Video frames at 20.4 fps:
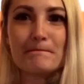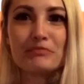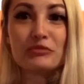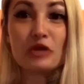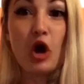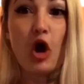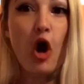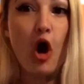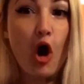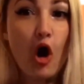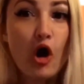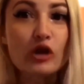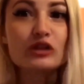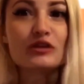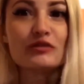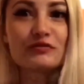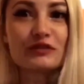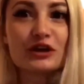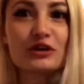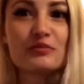all
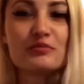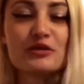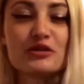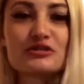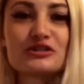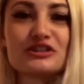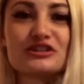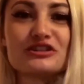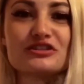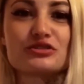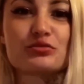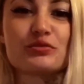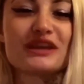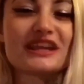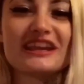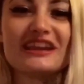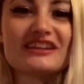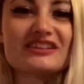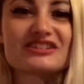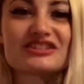of our emotions. We
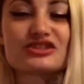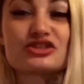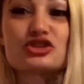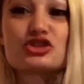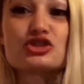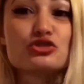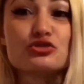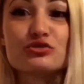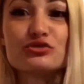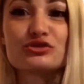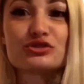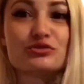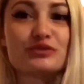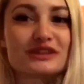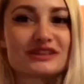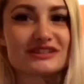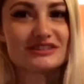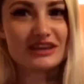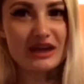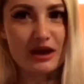can't just choose to
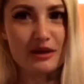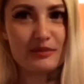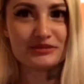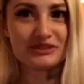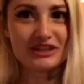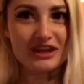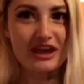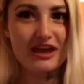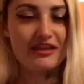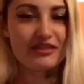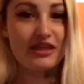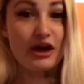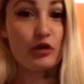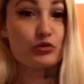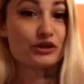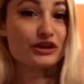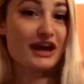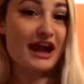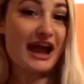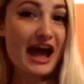accept that
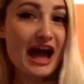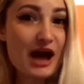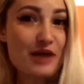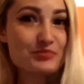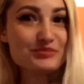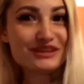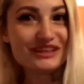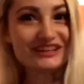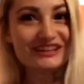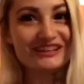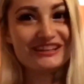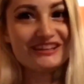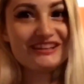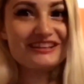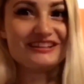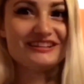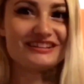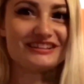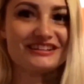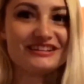we're happy
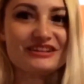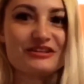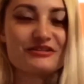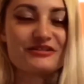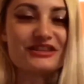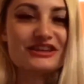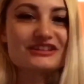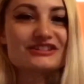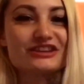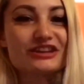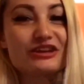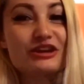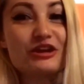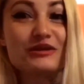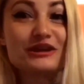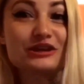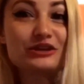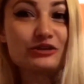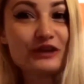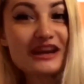and things are
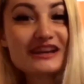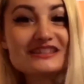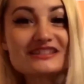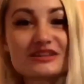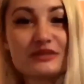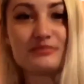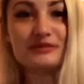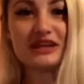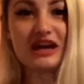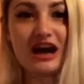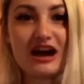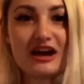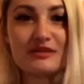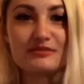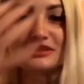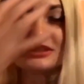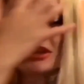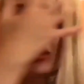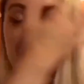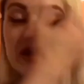going great
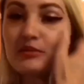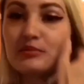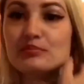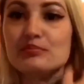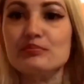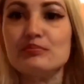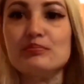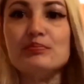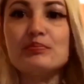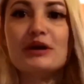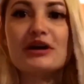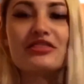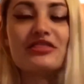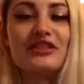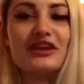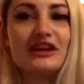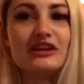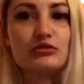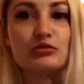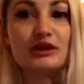sometimes, but
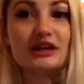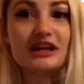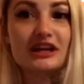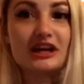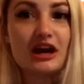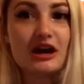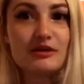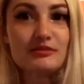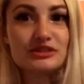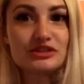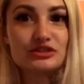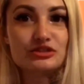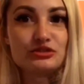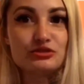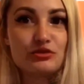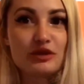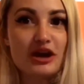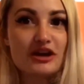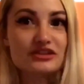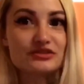then when it comes
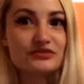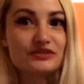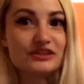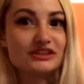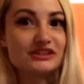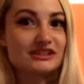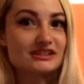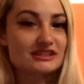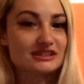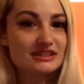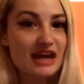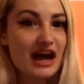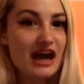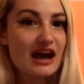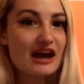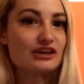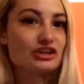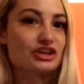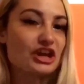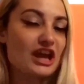to us feeling
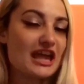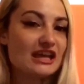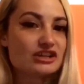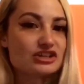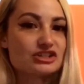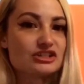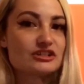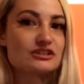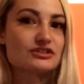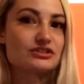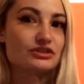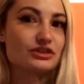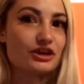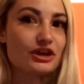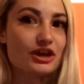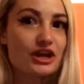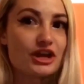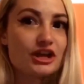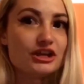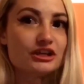sad or anxious
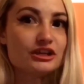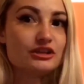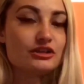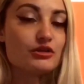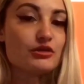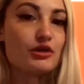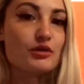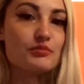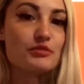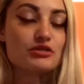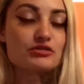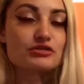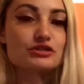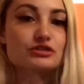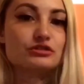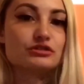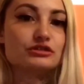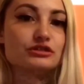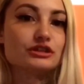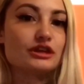or
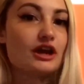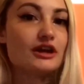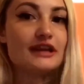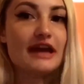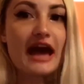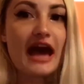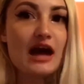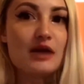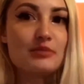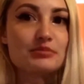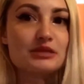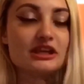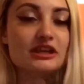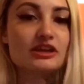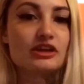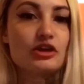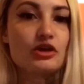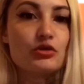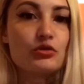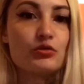emotional or unhappy,
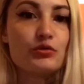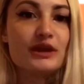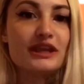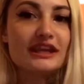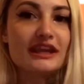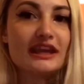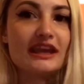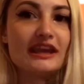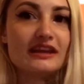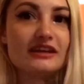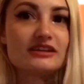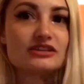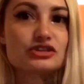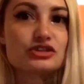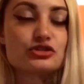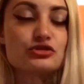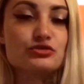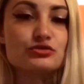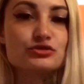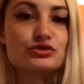we can't
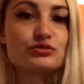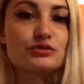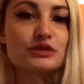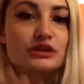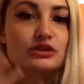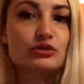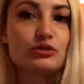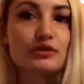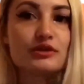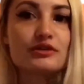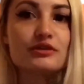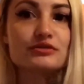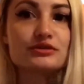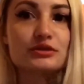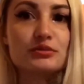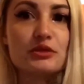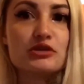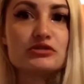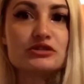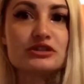choose to ignore those
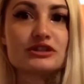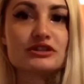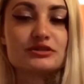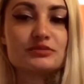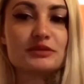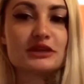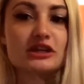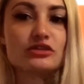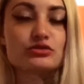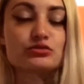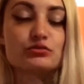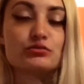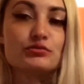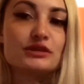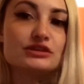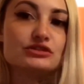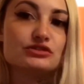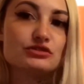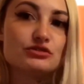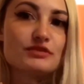emotions, because when we
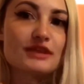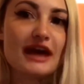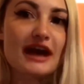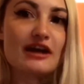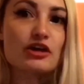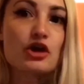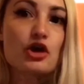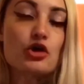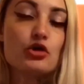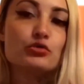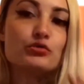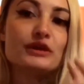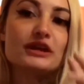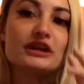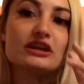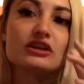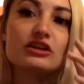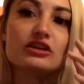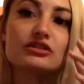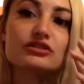do that,
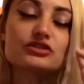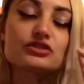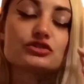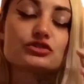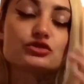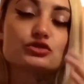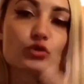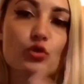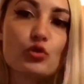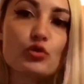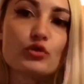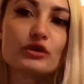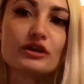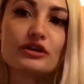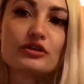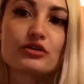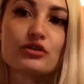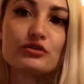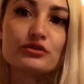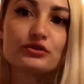we store
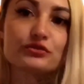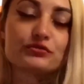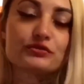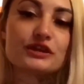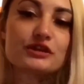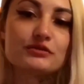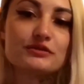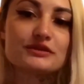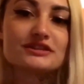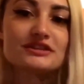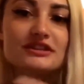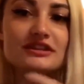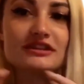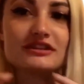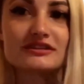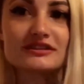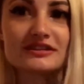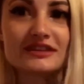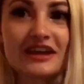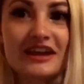those
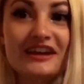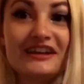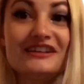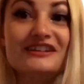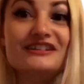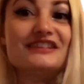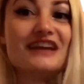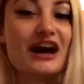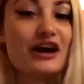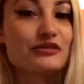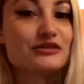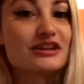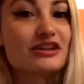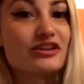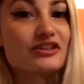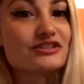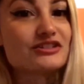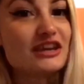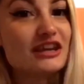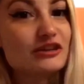frequencies down in our
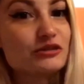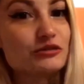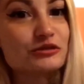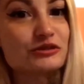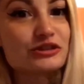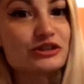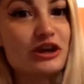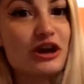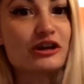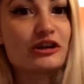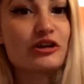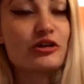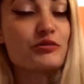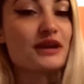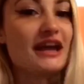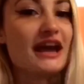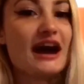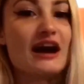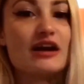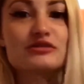sacral chakra. We
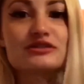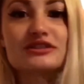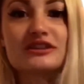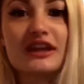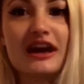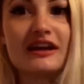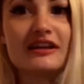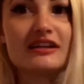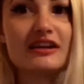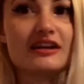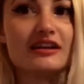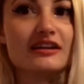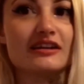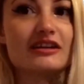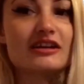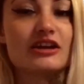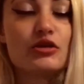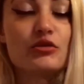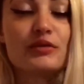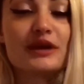house that,
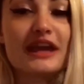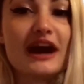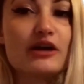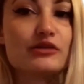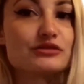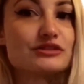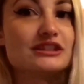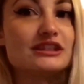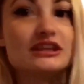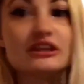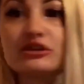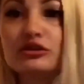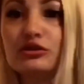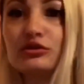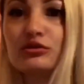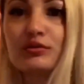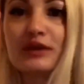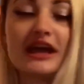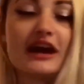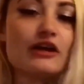we house guilt,
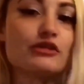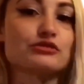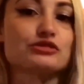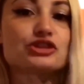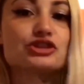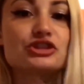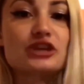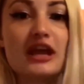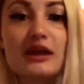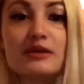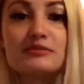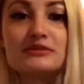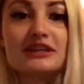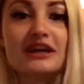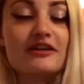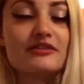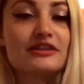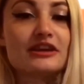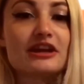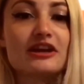we house shame
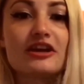down there,